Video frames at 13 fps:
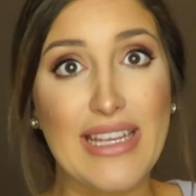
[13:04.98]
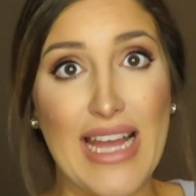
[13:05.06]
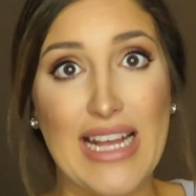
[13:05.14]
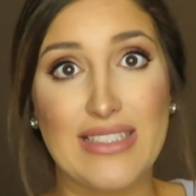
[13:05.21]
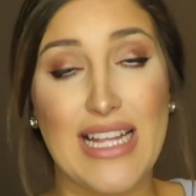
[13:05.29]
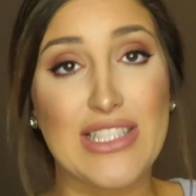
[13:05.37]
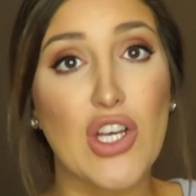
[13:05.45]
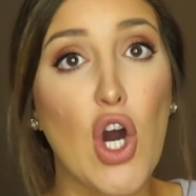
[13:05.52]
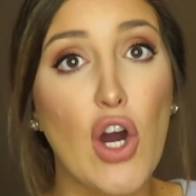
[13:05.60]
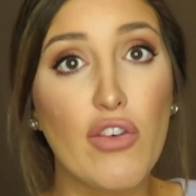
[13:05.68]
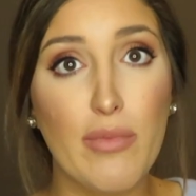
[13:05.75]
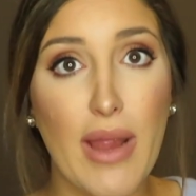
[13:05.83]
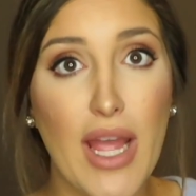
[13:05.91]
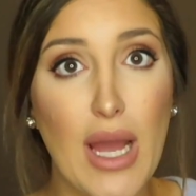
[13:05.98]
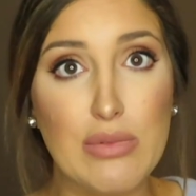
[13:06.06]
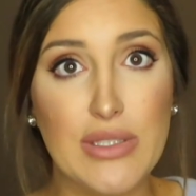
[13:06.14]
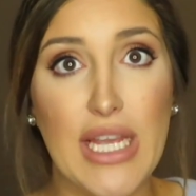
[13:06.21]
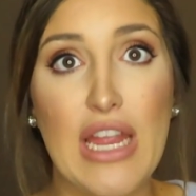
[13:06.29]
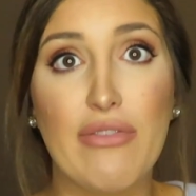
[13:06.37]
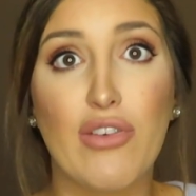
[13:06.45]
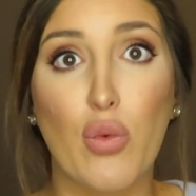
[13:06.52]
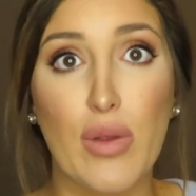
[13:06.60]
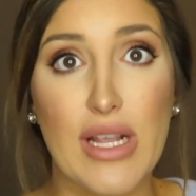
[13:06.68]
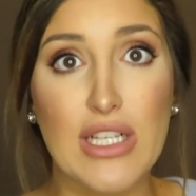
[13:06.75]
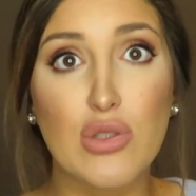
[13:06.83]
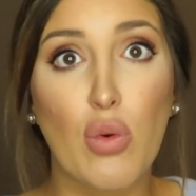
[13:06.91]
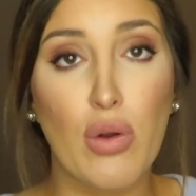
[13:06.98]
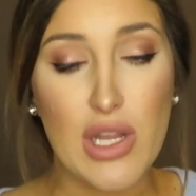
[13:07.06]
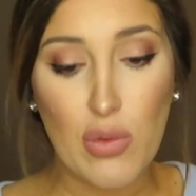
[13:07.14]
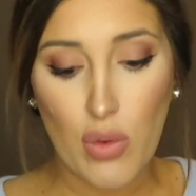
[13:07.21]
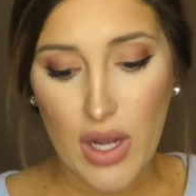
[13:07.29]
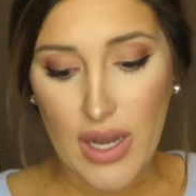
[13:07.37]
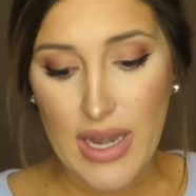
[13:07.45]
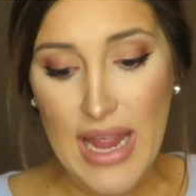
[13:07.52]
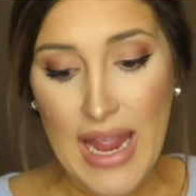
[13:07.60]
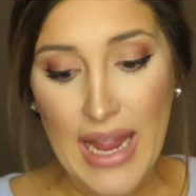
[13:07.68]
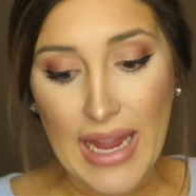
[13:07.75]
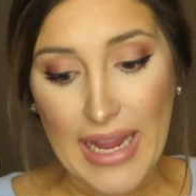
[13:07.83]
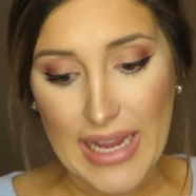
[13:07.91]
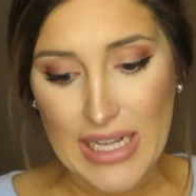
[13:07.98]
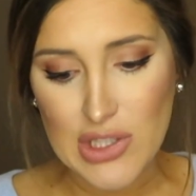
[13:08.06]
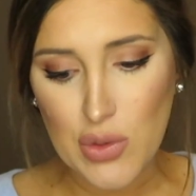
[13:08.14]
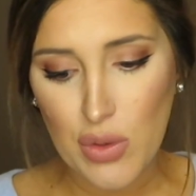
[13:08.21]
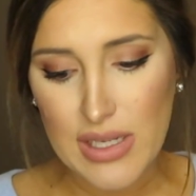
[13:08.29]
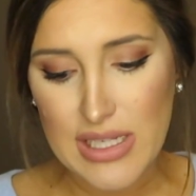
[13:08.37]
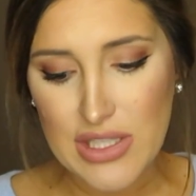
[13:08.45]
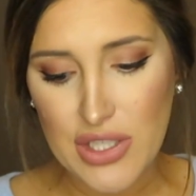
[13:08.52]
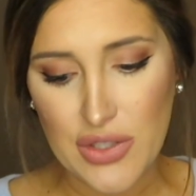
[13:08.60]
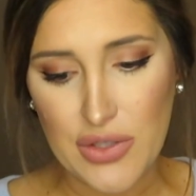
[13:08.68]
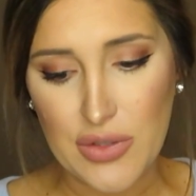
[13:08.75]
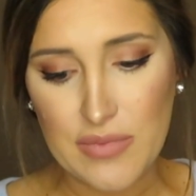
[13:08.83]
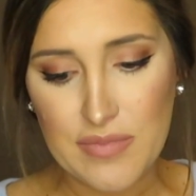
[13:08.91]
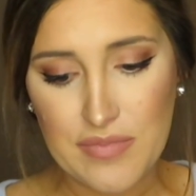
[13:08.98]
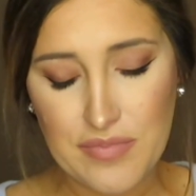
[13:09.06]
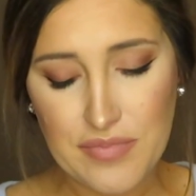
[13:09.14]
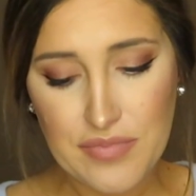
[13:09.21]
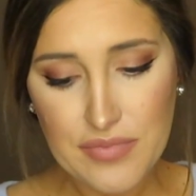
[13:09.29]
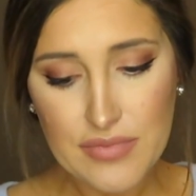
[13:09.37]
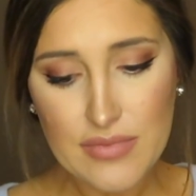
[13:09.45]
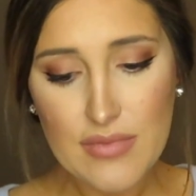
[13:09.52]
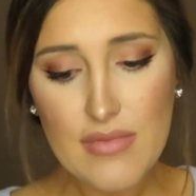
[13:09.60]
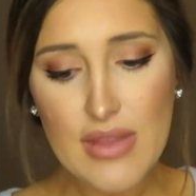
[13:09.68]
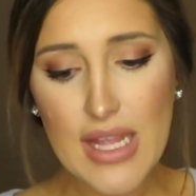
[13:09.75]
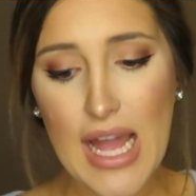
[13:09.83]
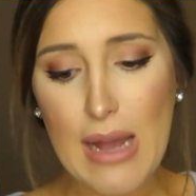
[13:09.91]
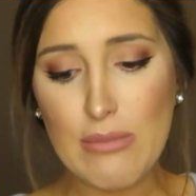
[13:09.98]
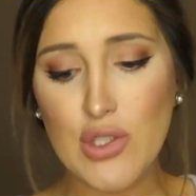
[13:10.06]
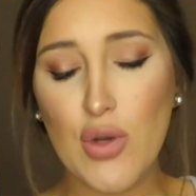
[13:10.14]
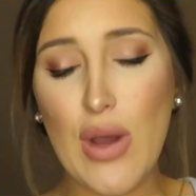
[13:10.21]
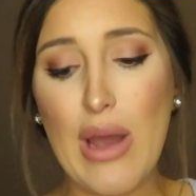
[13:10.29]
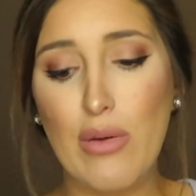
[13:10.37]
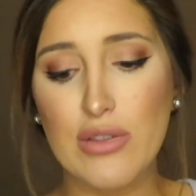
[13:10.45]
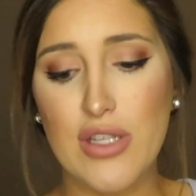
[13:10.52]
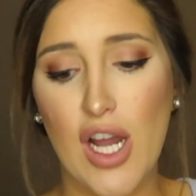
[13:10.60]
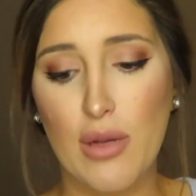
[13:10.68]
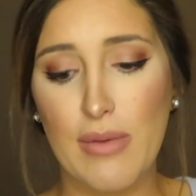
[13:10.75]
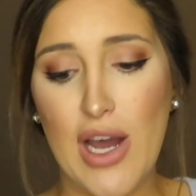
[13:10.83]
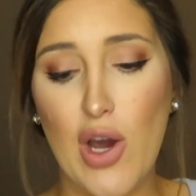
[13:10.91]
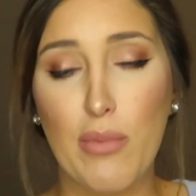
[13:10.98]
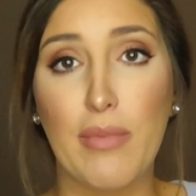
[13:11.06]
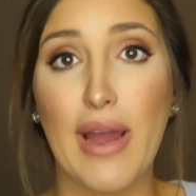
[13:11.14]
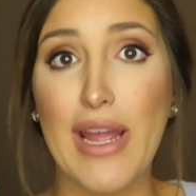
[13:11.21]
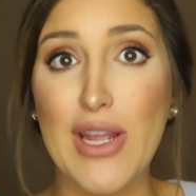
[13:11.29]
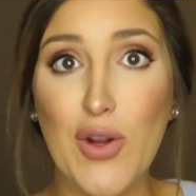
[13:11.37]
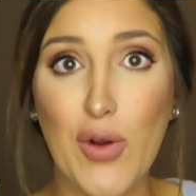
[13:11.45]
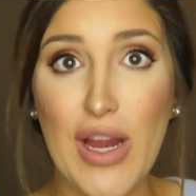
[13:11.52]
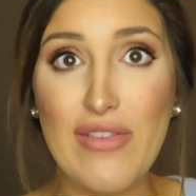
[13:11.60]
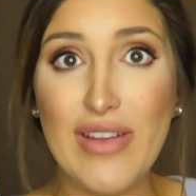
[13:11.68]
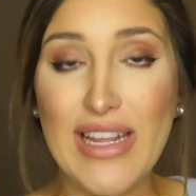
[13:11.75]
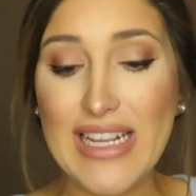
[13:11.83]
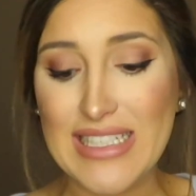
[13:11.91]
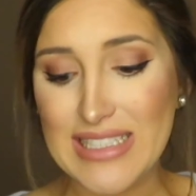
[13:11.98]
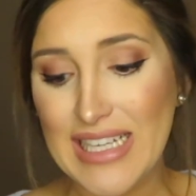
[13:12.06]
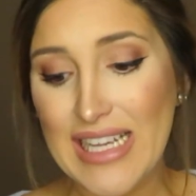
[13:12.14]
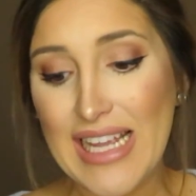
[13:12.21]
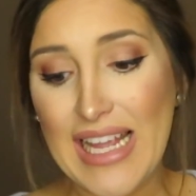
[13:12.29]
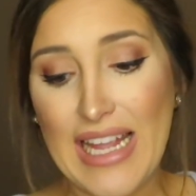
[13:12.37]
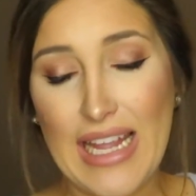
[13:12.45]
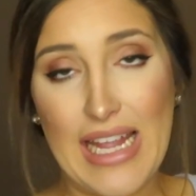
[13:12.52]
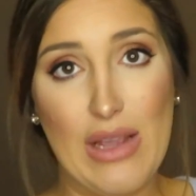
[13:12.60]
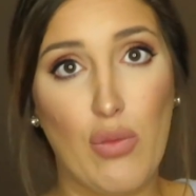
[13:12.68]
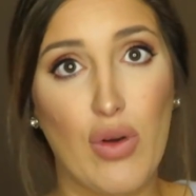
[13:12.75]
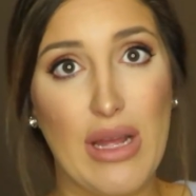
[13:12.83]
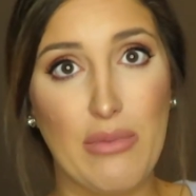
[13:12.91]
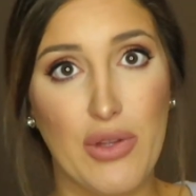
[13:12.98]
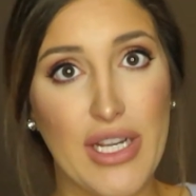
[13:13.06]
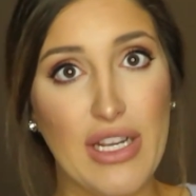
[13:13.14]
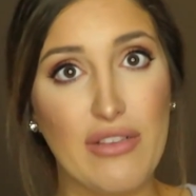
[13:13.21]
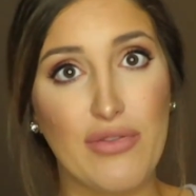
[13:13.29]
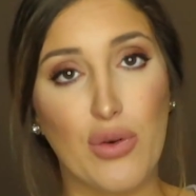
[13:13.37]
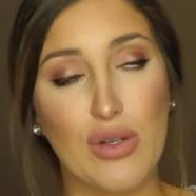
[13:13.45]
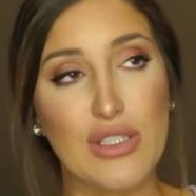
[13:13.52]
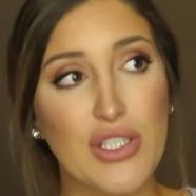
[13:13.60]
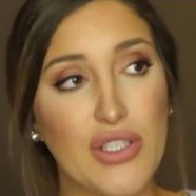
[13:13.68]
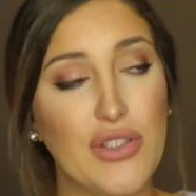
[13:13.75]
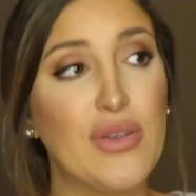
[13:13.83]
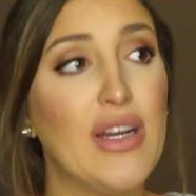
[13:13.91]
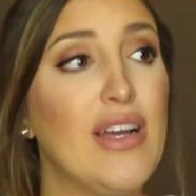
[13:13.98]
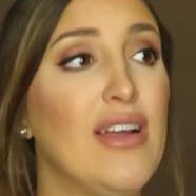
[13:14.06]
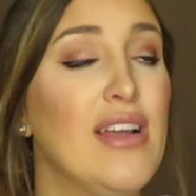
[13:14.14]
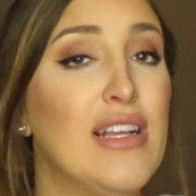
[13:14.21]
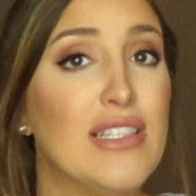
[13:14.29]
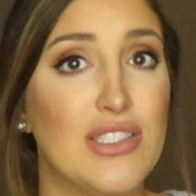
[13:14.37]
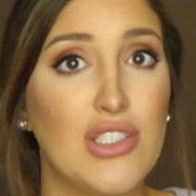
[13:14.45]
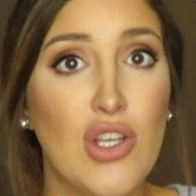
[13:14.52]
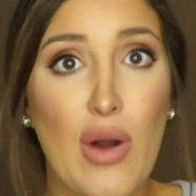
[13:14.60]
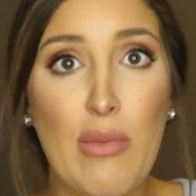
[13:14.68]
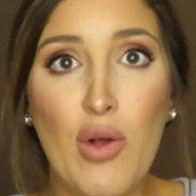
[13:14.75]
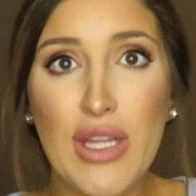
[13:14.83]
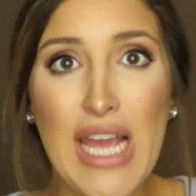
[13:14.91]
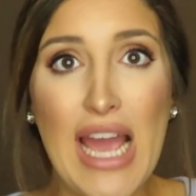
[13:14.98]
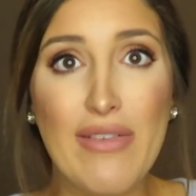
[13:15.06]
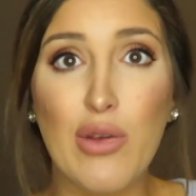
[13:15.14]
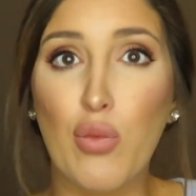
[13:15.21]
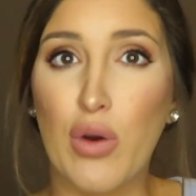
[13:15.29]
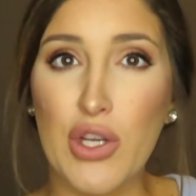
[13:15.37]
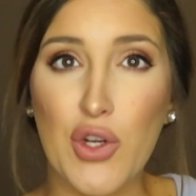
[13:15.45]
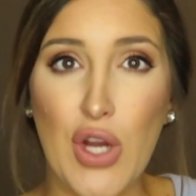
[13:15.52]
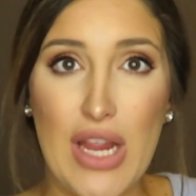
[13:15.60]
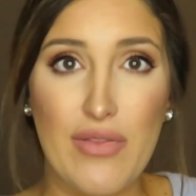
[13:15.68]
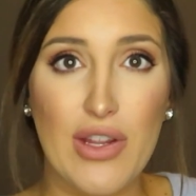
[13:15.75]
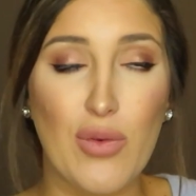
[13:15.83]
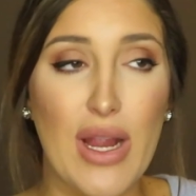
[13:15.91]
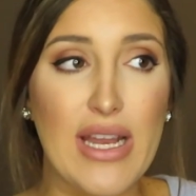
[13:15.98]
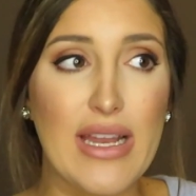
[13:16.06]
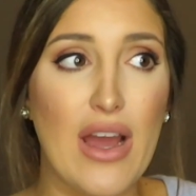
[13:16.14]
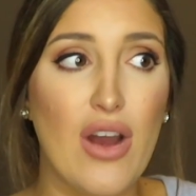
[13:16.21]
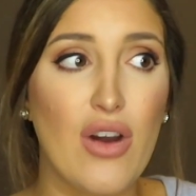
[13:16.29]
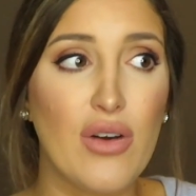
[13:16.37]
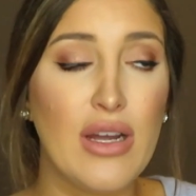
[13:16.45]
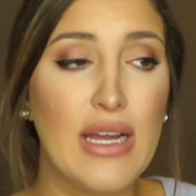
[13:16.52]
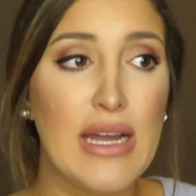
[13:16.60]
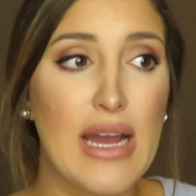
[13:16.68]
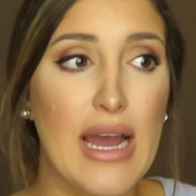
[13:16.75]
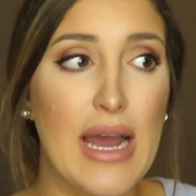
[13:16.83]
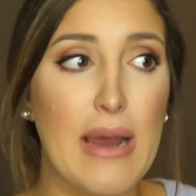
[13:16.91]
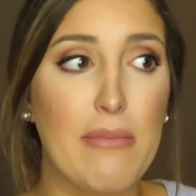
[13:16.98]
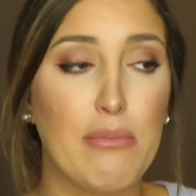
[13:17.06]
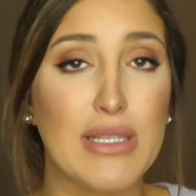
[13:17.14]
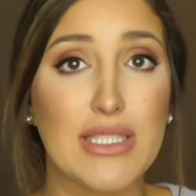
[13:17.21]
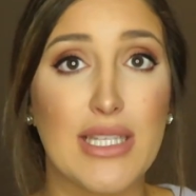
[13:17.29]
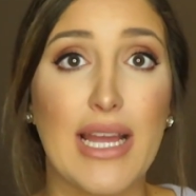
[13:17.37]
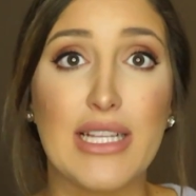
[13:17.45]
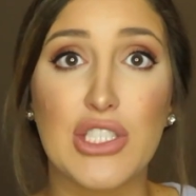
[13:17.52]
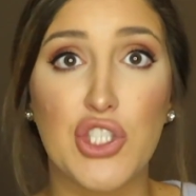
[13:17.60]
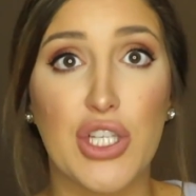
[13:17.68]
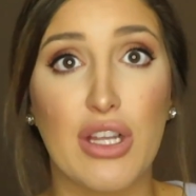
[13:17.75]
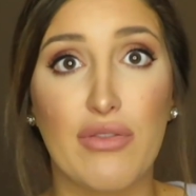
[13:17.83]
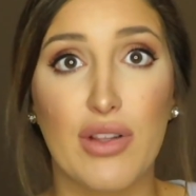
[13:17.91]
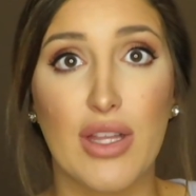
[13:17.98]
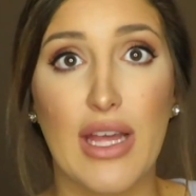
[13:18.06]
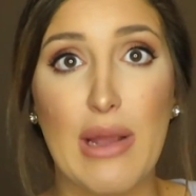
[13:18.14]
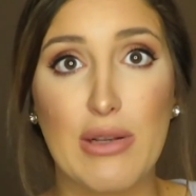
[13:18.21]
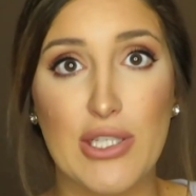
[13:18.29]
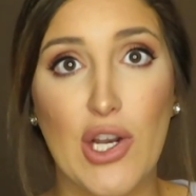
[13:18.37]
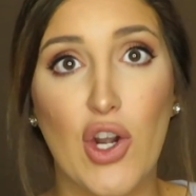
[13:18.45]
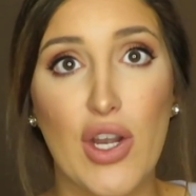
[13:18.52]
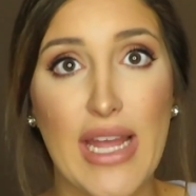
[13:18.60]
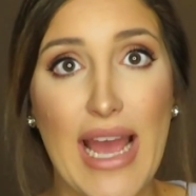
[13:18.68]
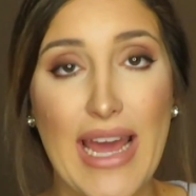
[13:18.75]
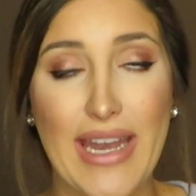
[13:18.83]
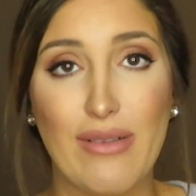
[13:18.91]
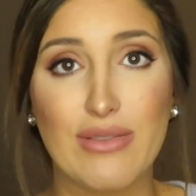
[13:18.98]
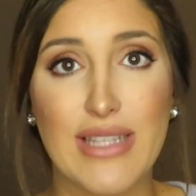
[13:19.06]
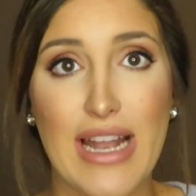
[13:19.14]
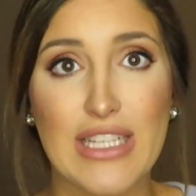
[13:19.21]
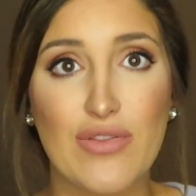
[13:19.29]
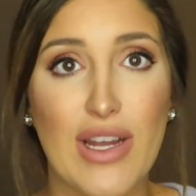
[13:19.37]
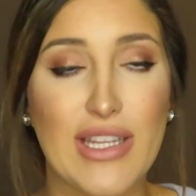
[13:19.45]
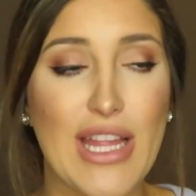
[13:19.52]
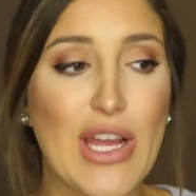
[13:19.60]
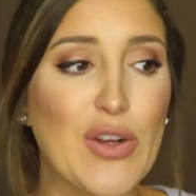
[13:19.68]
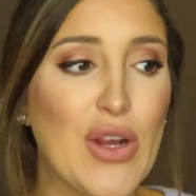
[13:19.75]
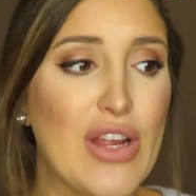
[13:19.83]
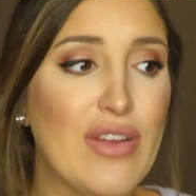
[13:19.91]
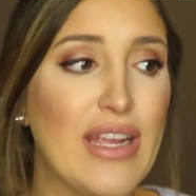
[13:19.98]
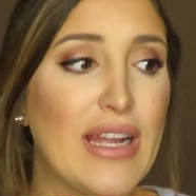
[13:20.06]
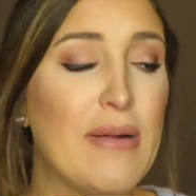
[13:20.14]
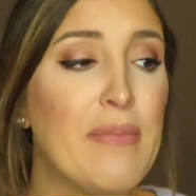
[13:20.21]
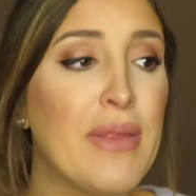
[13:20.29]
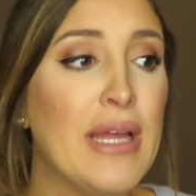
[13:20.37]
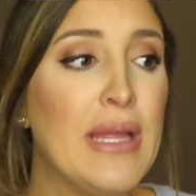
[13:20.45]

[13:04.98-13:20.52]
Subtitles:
yes, that's all for my update for weeks 21 and 22. So I will talk about my cravings and what I'm looking forward to. So I'm only having one craving right now, besides Chick-fil-A, which I already had, and I'm satisfied with that craving.